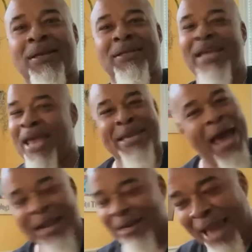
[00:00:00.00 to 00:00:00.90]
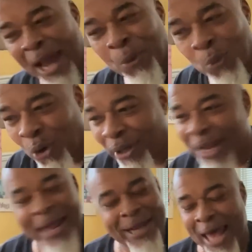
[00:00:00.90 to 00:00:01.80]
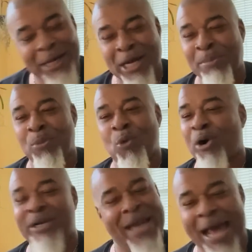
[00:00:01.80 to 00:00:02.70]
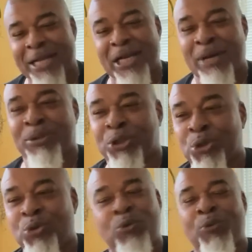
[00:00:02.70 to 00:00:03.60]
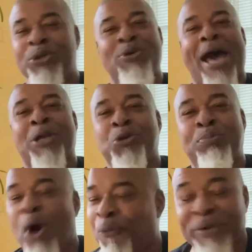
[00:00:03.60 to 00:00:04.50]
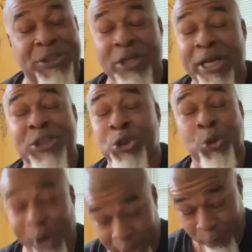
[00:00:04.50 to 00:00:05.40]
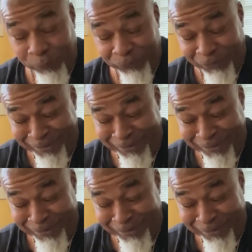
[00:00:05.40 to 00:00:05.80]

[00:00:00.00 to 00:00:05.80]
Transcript: Yeah, not a, not a one, not, not a number one, not a number two. When you got to do both, it's a, it's a 12.